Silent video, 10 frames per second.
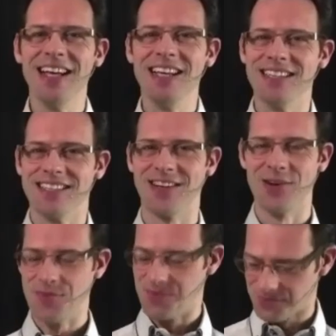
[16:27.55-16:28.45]
So,
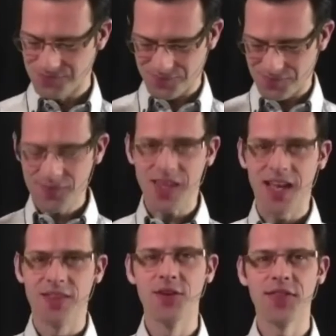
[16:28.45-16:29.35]

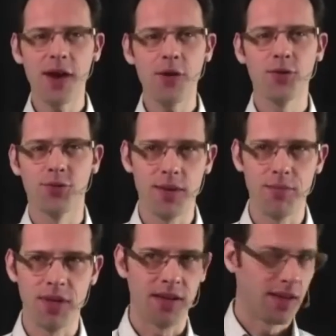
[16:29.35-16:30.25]
the narrow
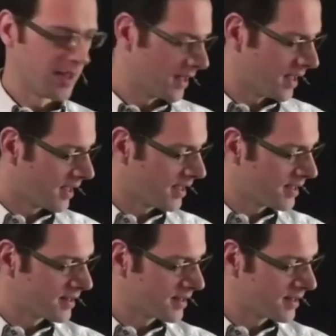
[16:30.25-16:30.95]
framing is,